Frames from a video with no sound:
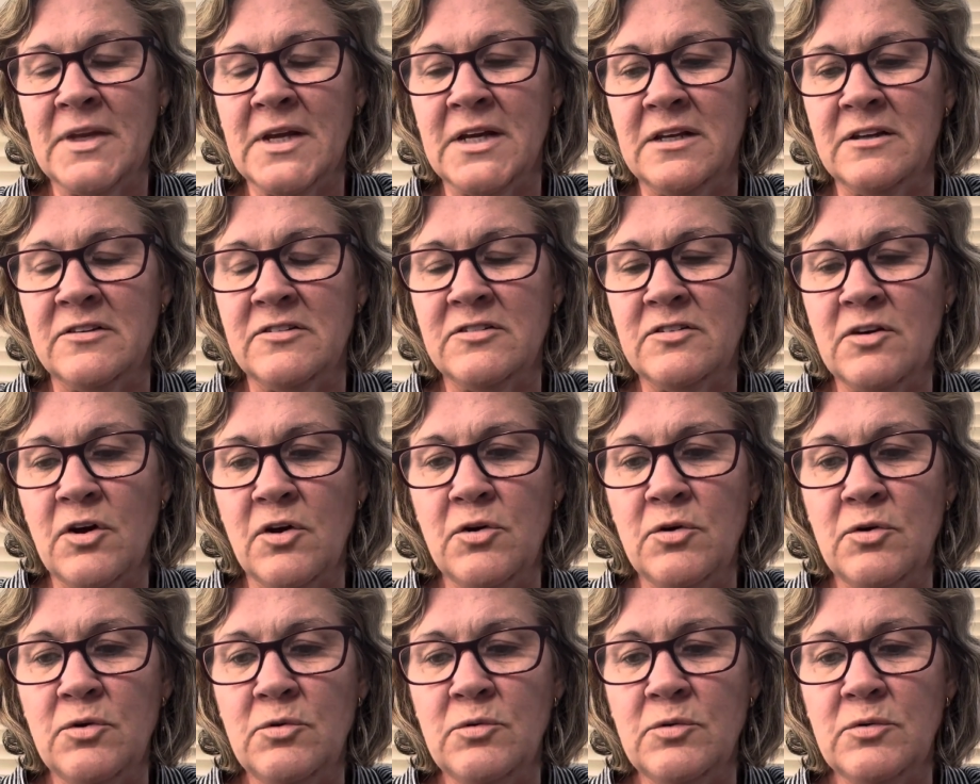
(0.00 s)

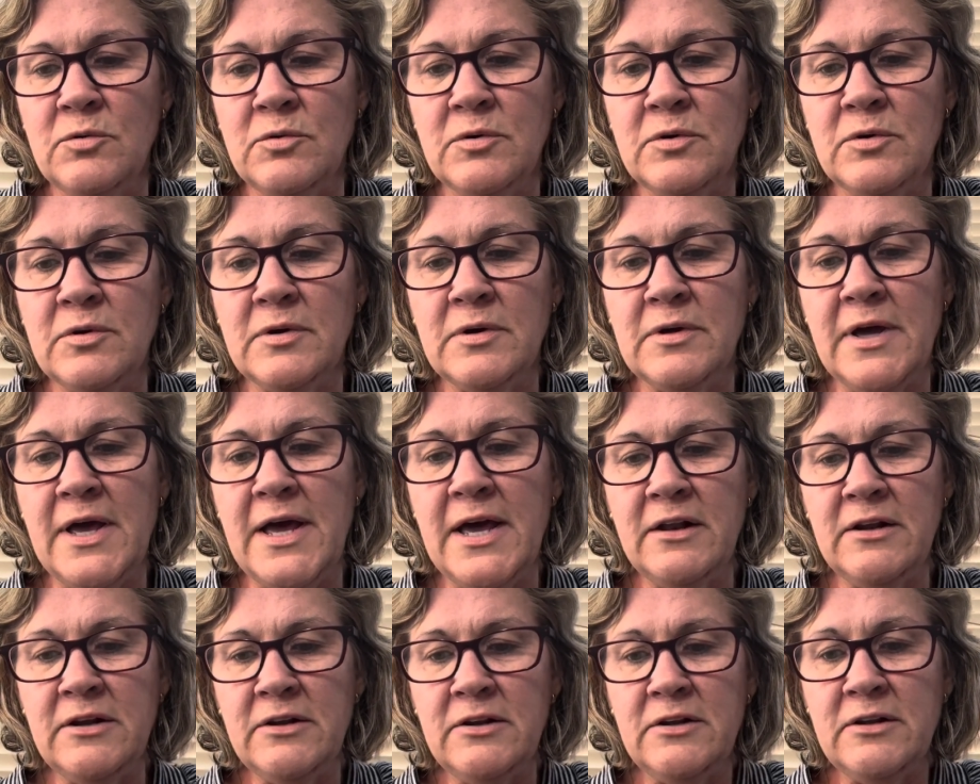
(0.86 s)
So
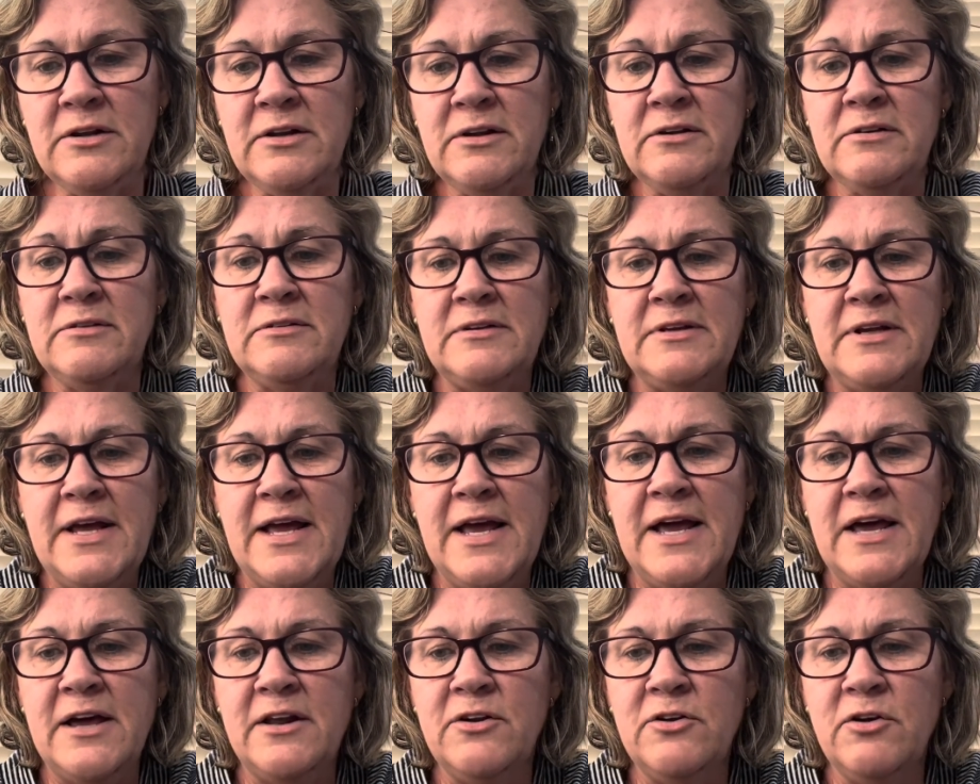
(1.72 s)
how
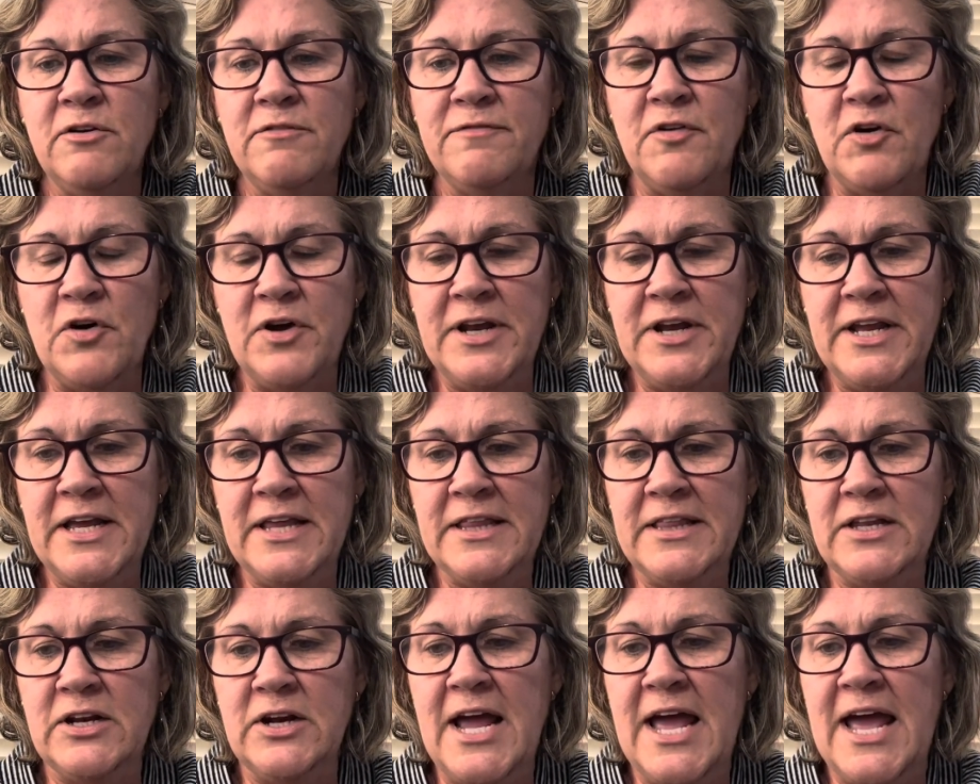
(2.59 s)
did I find out
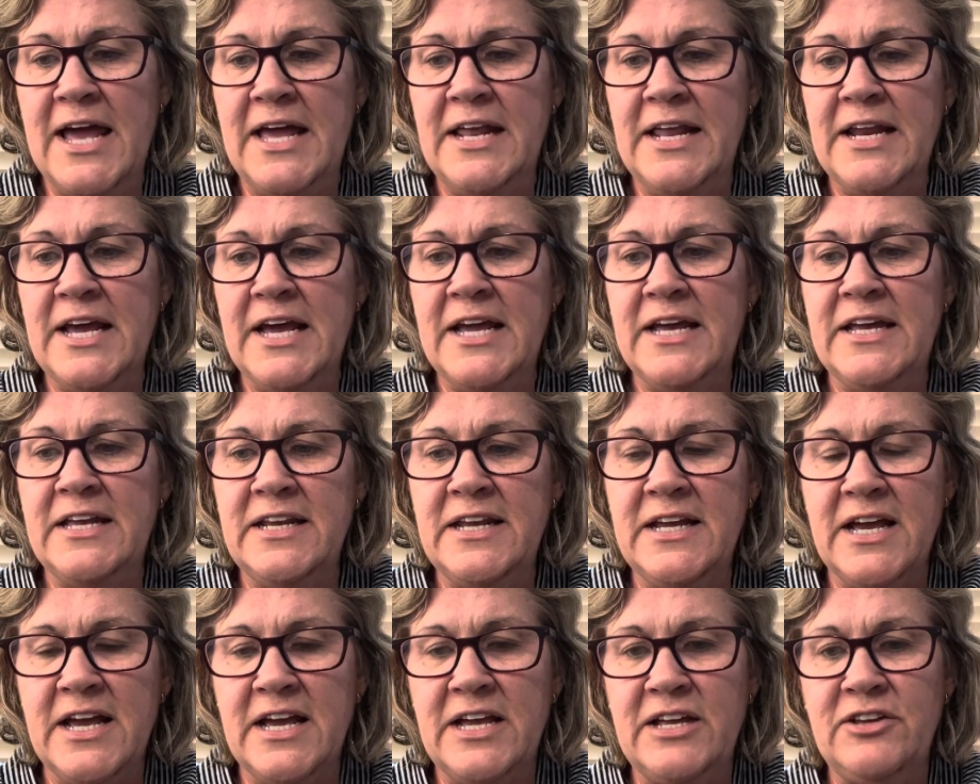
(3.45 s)
that I had
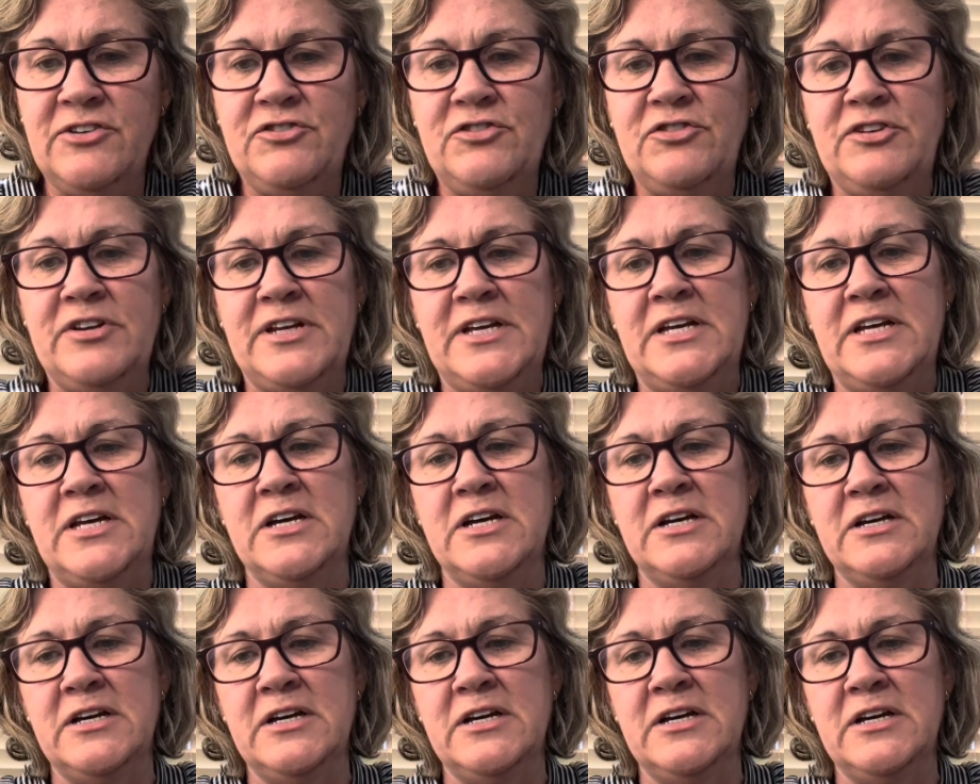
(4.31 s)
ADHD?